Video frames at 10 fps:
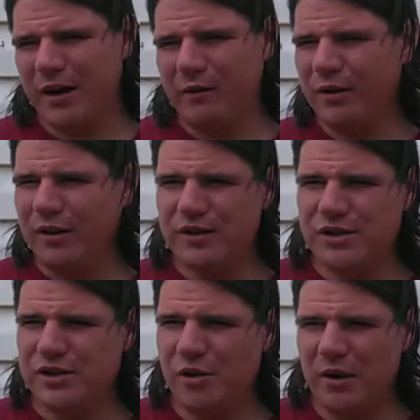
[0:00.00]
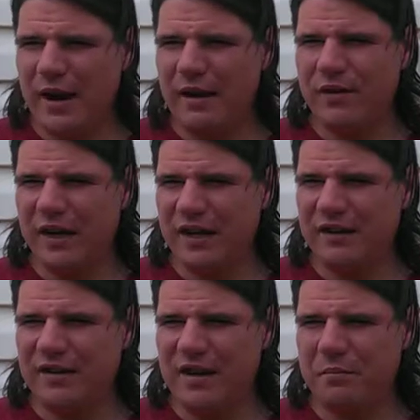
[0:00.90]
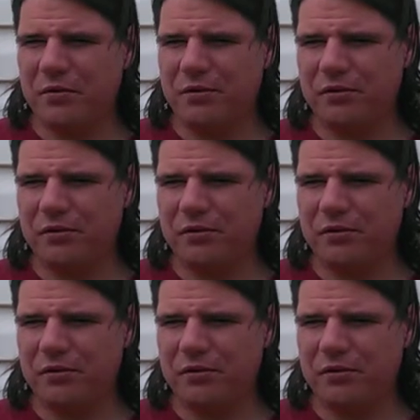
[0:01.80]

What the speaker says: but I really just don't have the in-depth